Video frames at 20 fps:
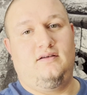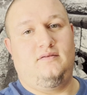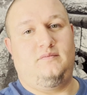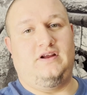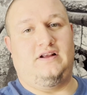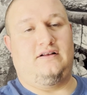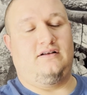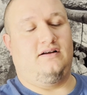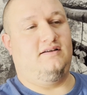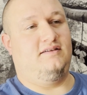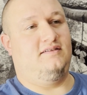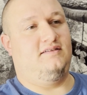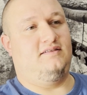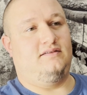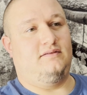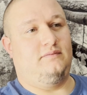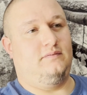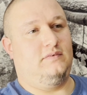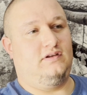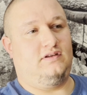
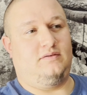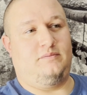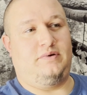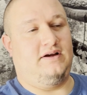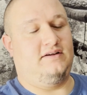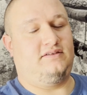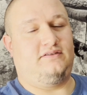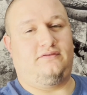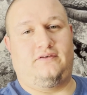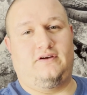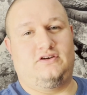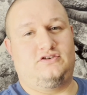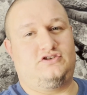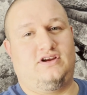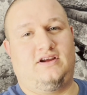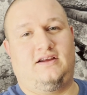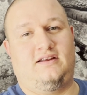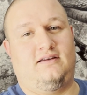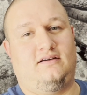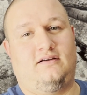because the best
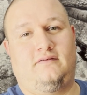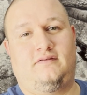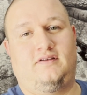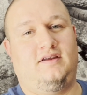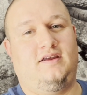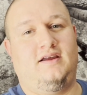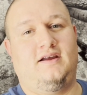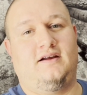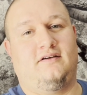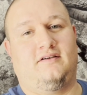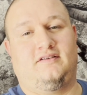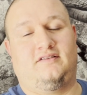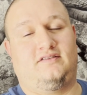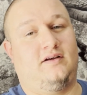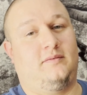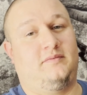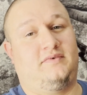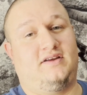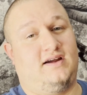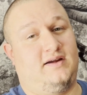fishing of the year is
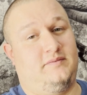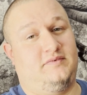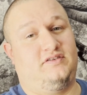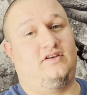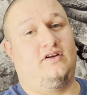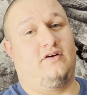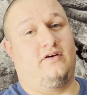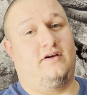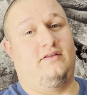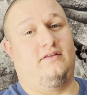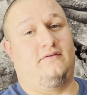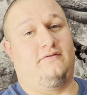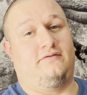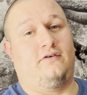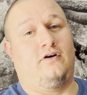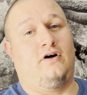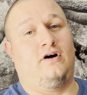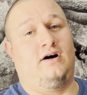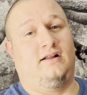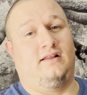sometimes during the
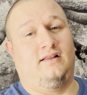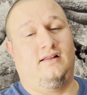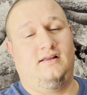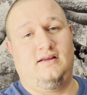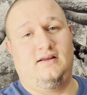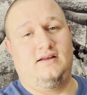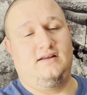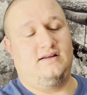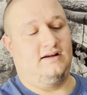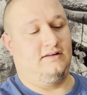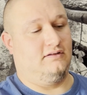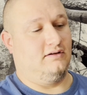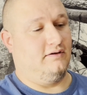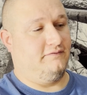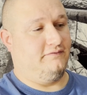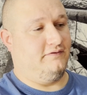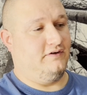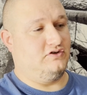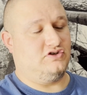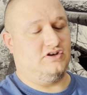fall. I love
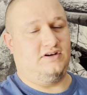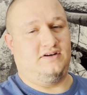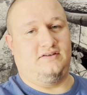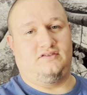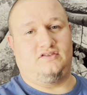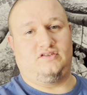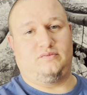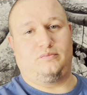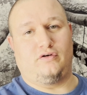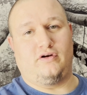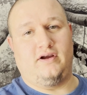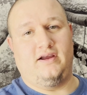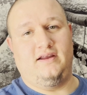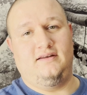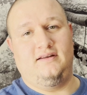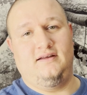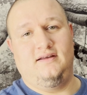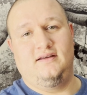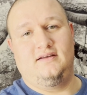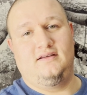fishing in
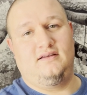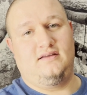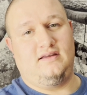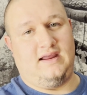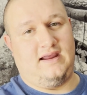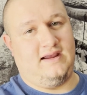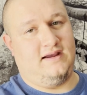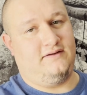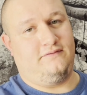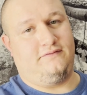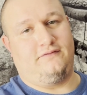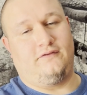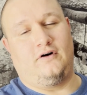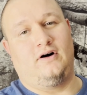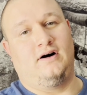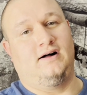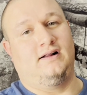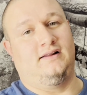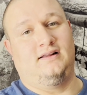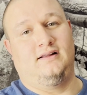spring and
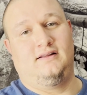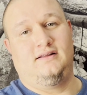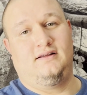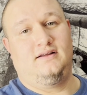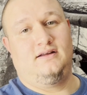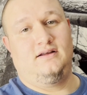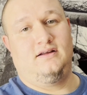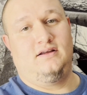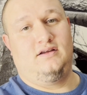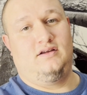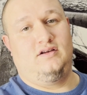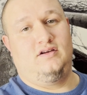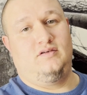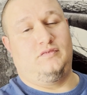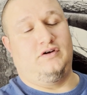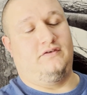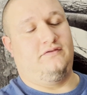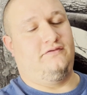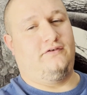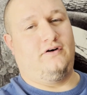fall,
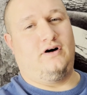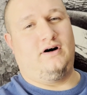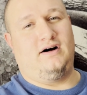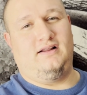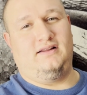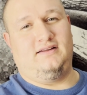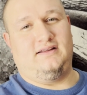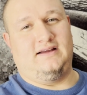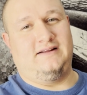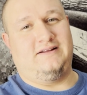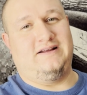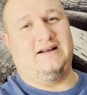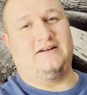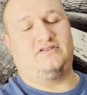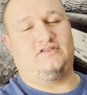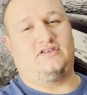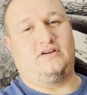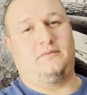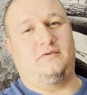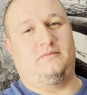but fall I catch
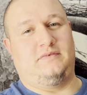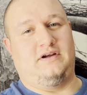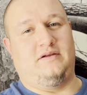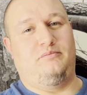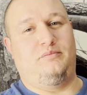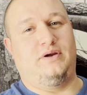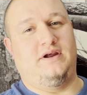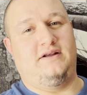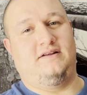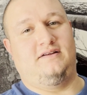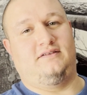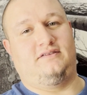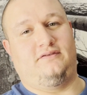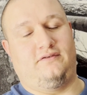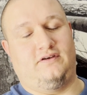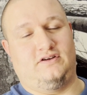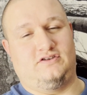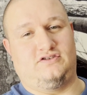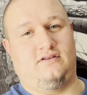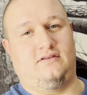some of my biggest
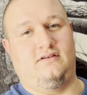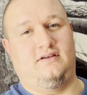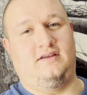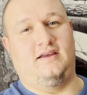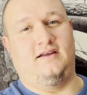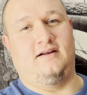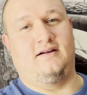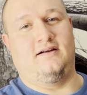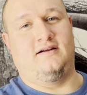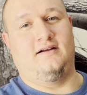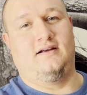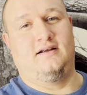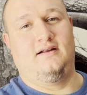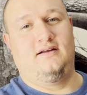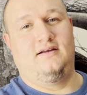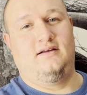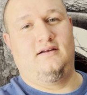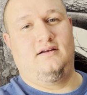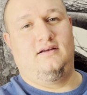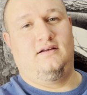fish of the year,
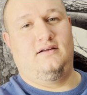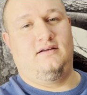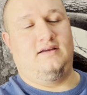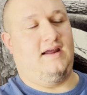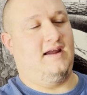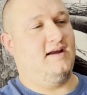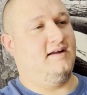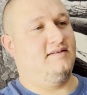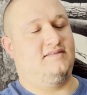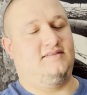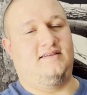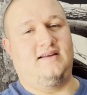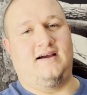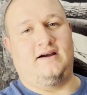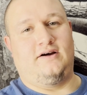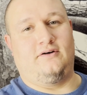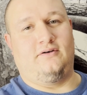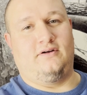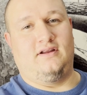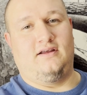hands
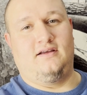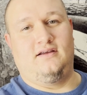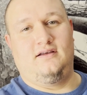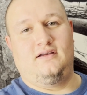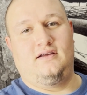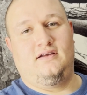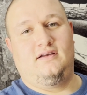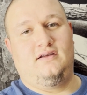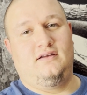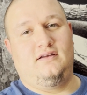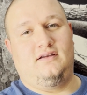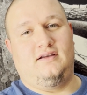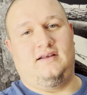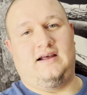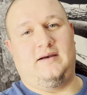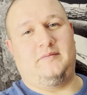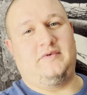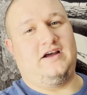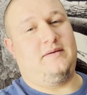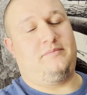down, and
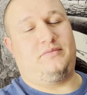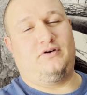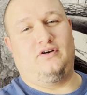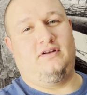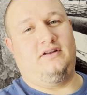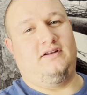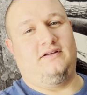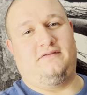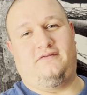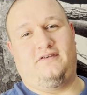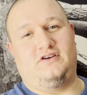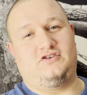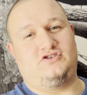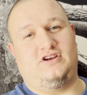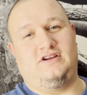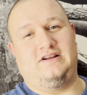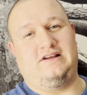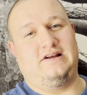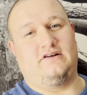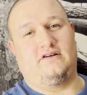I'm not putting the
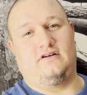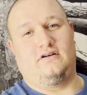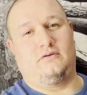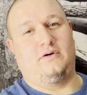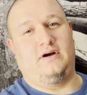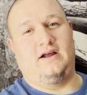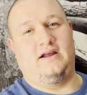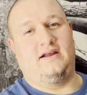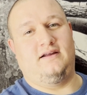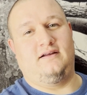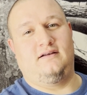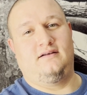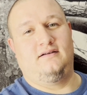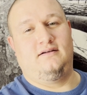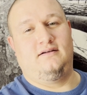fishing gear away